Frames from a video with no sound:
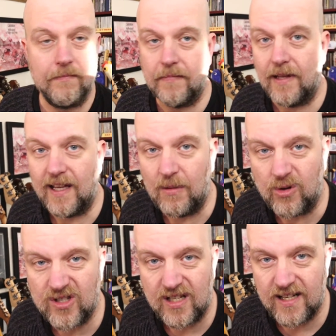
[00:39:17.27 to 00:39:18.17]
he
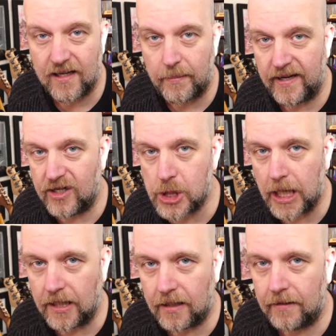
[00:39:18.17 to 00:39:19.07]
was a little bit
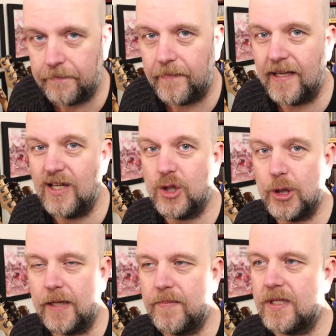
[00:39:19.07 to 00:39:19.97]
drunk. He
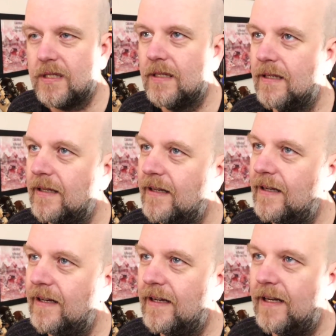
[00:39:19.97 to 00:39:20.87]
tripped
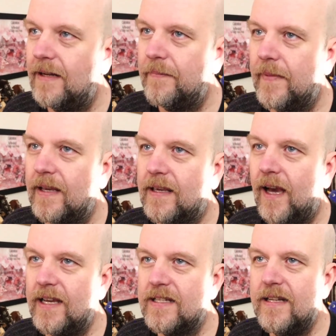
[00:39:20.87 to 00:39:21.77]
and
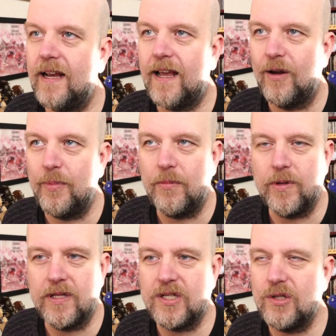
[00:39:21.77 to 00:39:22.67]
cut his neck open
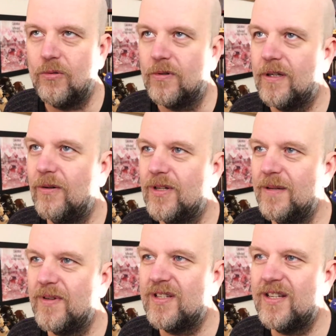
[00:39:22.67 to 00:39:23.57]
with the sword, causing
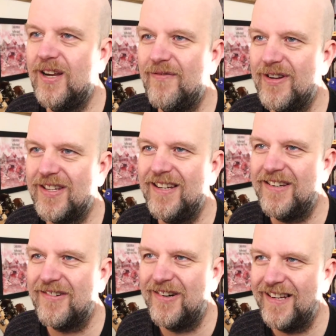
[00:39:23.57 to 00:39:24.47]
him a serious injury.